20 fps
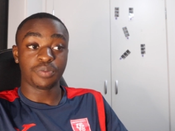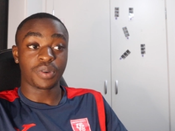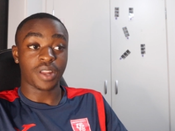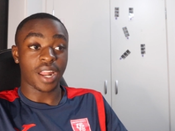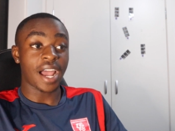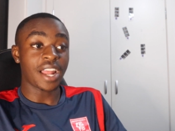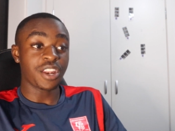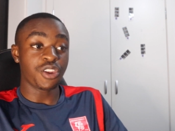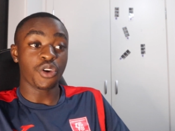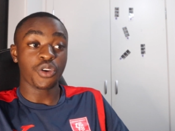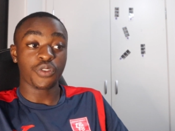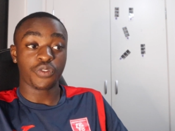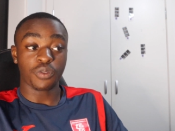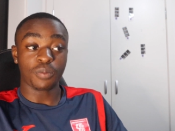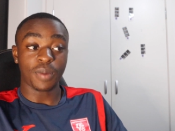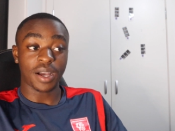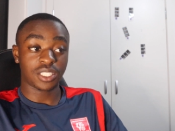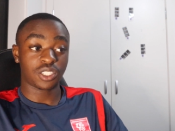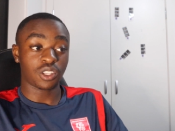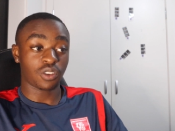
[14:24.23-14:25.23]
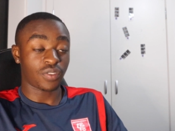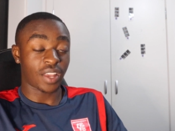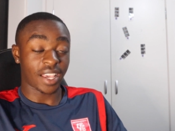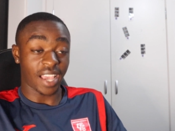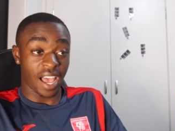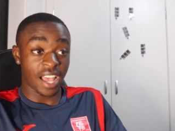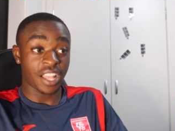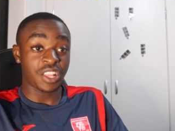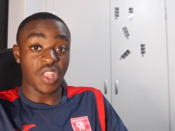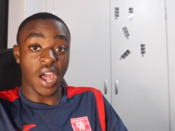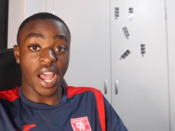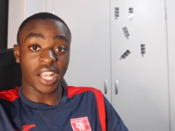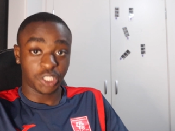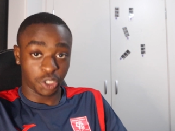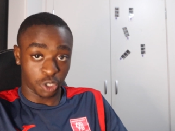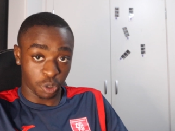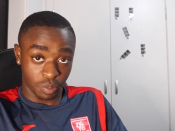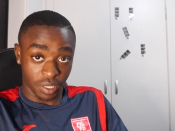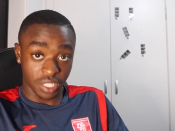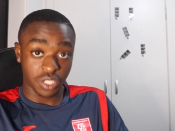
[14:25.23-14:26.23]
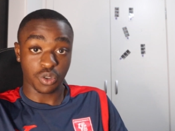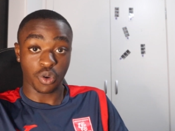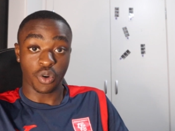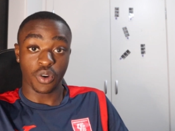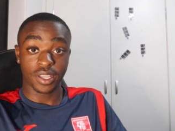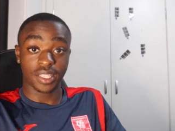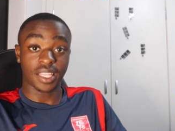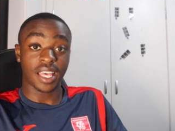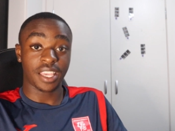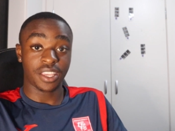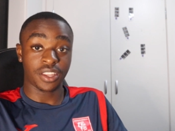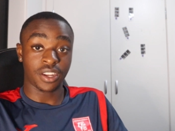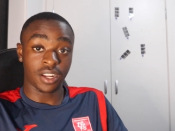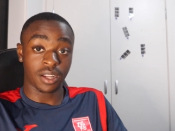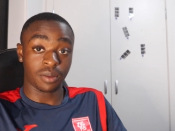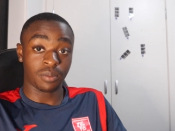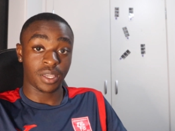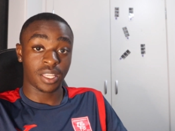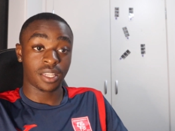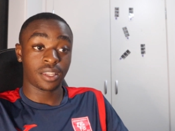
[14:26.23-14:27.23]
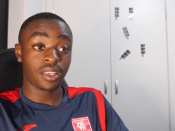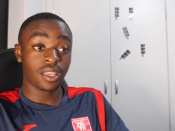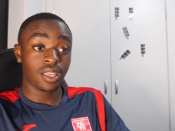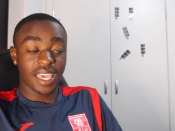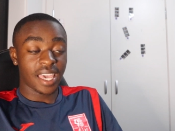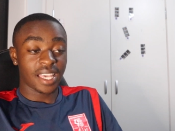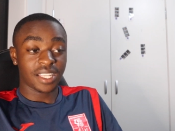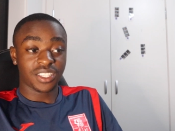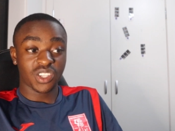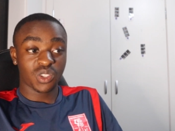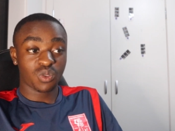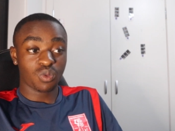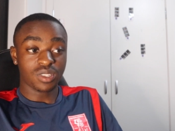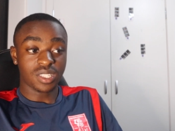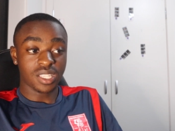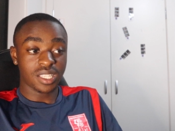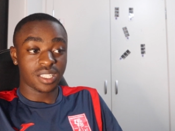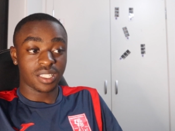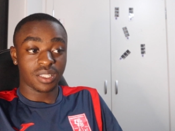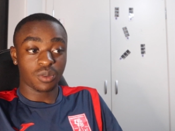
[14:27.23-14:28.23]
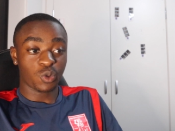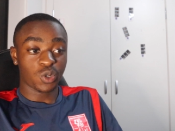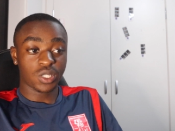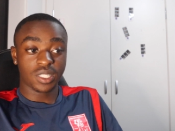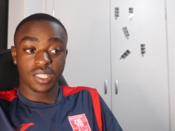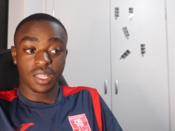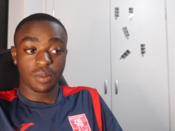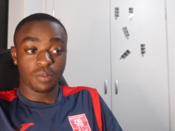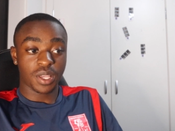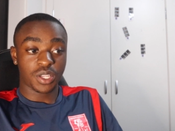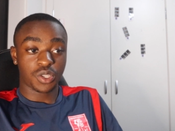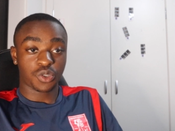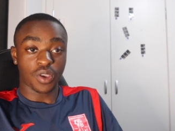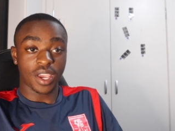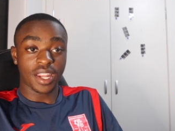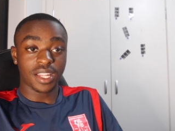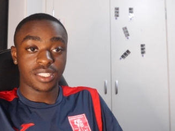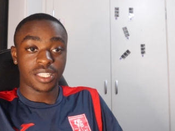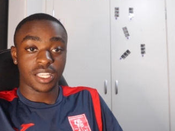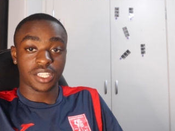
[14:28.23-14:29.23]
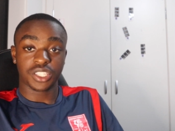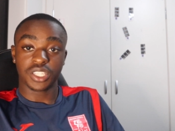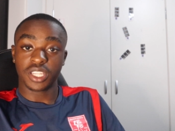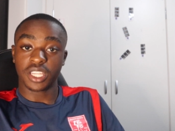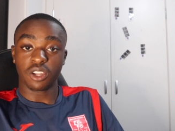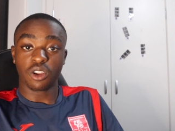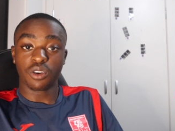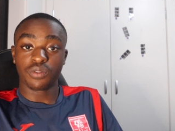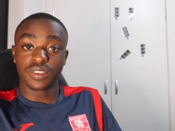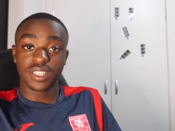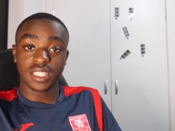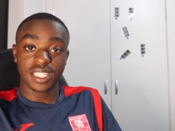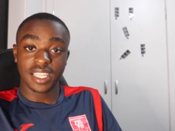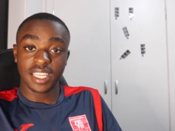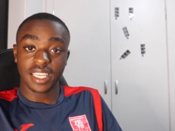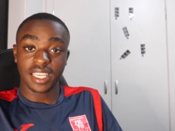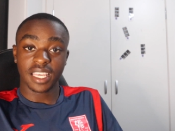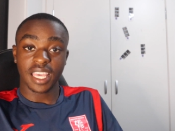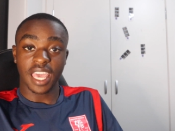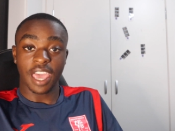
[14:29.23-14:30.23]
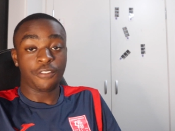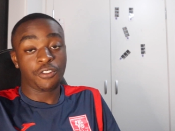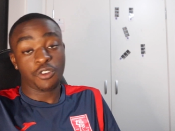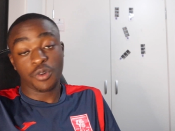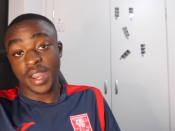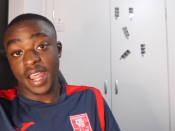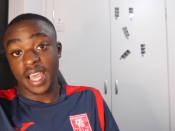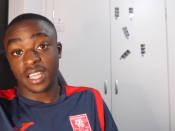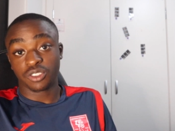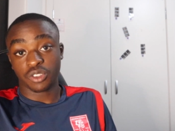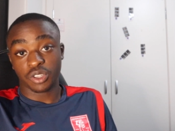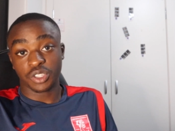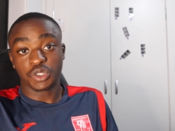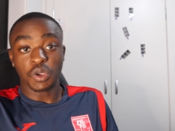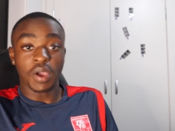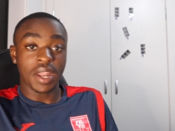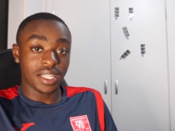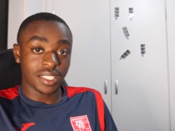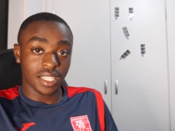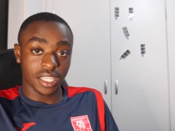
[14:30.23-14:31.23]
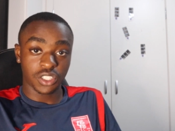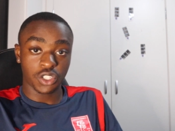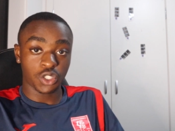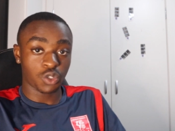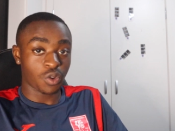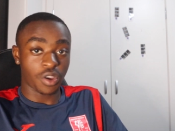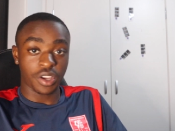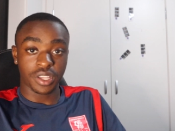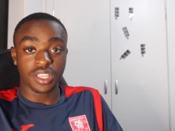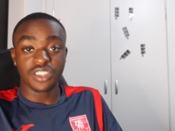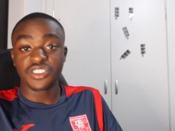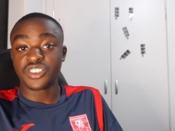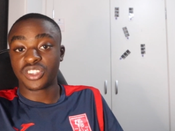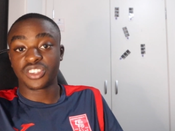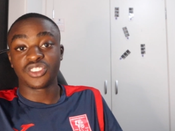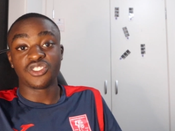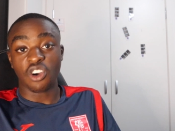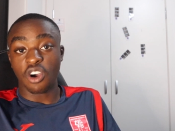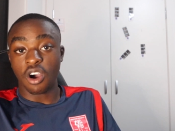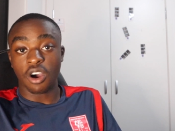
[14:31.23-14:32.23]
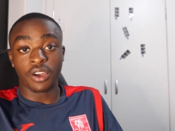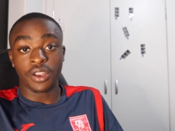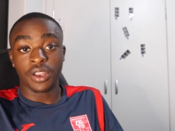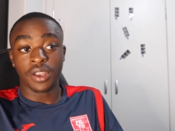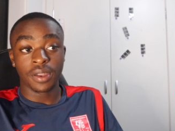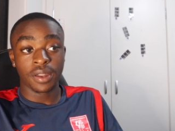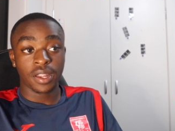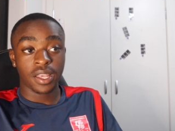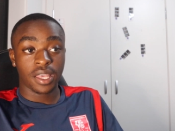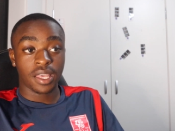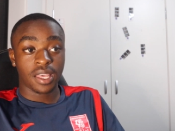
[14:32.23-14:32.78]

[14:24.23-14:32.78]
But I know from myself, like I should be scoring that. You know what I mean? Yeah, it just wasn't the best training session. And obviously, everyone has those training sessions where you're just not on.